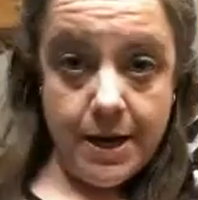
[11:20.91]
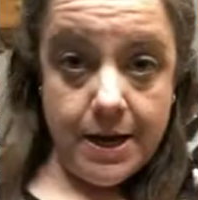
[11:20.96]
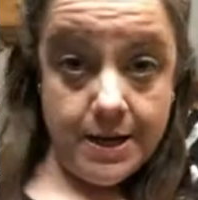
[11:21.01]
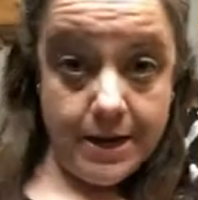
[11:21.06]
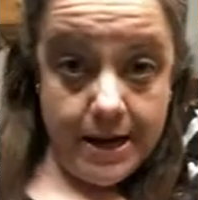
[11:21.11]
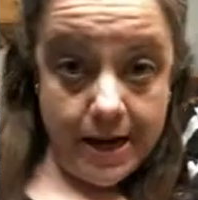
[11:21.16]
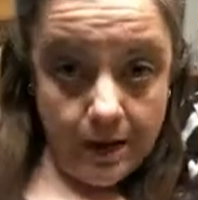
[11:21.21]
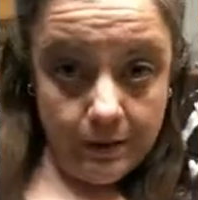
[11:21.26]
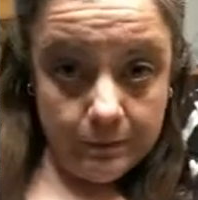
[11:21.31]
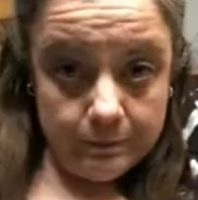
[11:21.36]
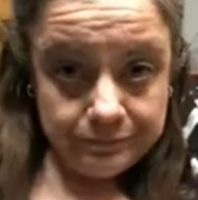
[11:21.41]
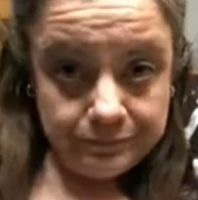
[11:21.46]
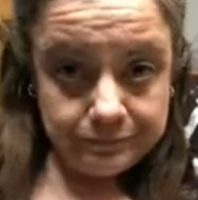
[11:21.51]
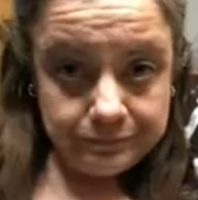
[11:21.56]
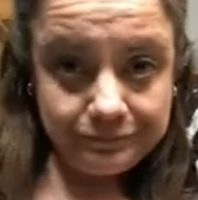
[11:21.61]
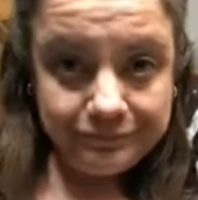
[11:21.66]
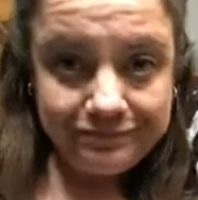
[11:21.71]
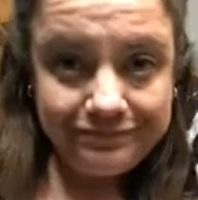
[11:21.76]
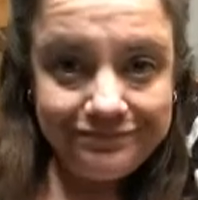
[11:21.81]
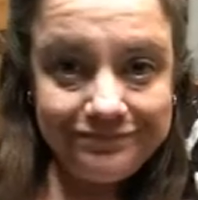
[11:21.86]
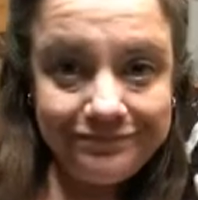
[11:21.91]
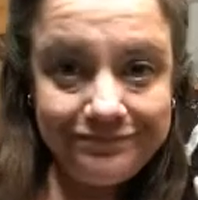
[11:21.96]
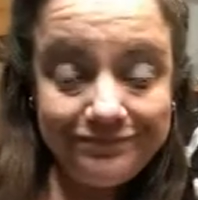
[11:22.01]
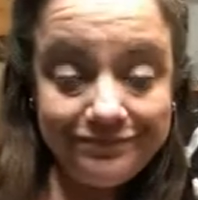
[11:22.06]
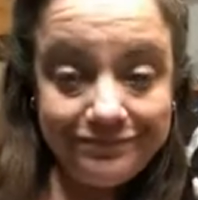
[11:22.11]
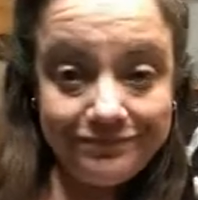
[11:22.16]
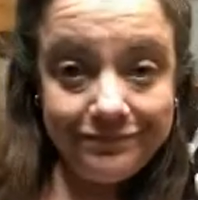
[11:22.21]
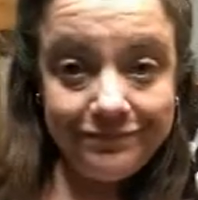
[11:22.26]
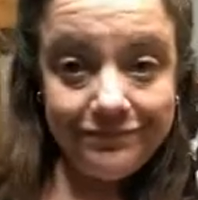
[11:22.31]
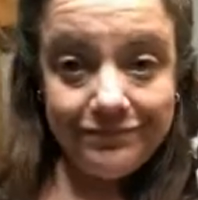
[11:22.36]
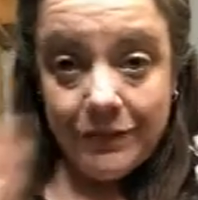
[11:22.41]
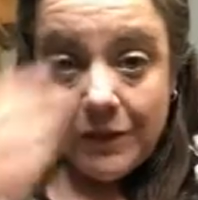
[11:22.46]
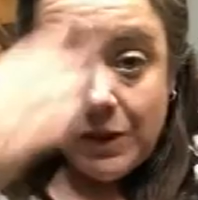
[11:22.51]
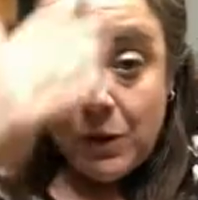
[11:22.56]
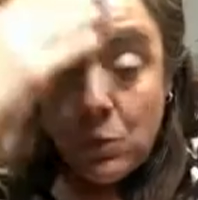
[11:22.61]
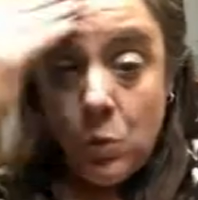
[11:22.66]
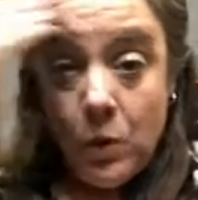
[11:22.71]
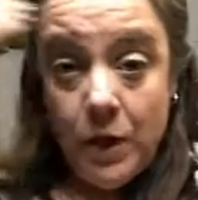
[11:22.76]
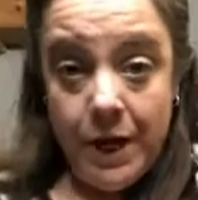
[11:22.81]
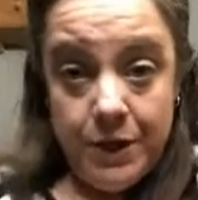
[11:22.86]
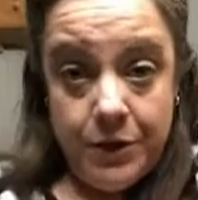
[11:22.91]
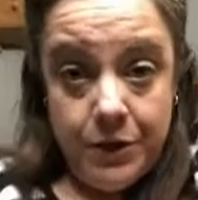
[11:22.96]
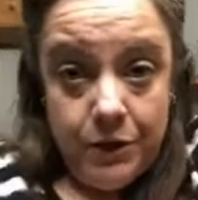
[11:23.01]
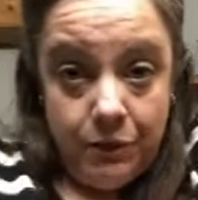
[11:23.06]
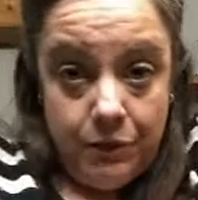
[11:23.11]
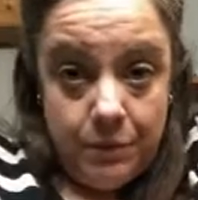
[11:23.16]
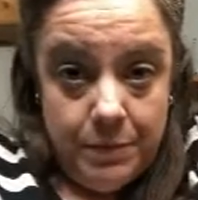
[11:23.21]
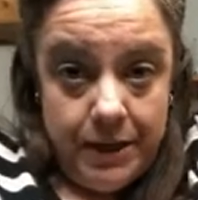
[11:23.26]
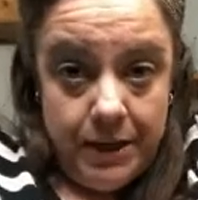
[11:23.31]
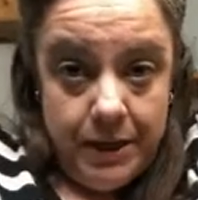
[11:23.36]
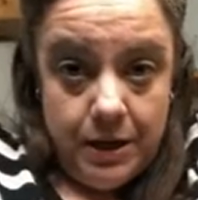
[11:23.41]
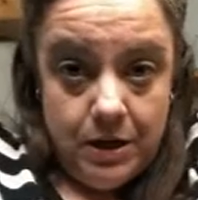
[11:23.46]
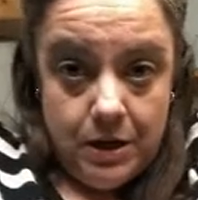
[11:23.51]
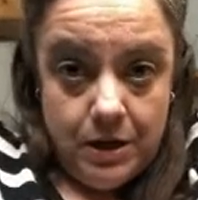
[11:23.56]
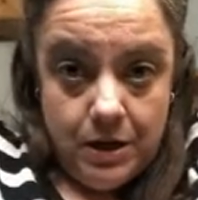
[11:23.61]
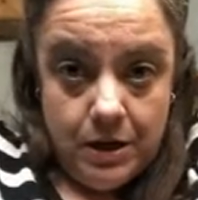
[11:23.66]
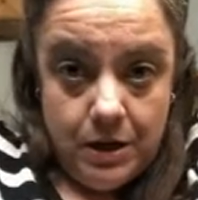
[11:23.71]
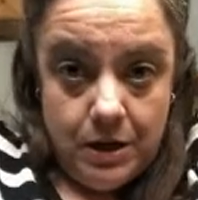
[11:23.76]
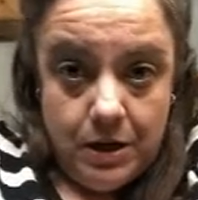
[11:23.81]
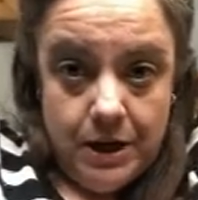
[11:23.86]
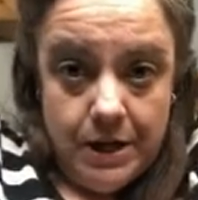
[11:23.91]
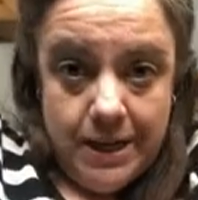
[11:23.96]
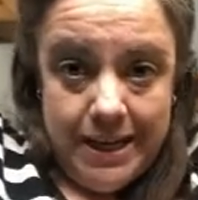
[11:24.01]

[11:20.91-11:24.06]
Now, what I do from here